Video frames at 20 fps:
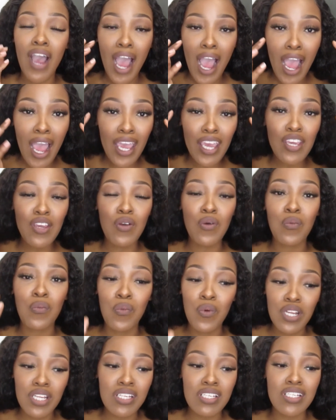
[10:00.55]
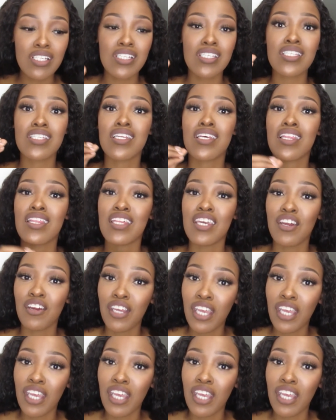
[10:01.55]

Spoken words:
eye-witnessed their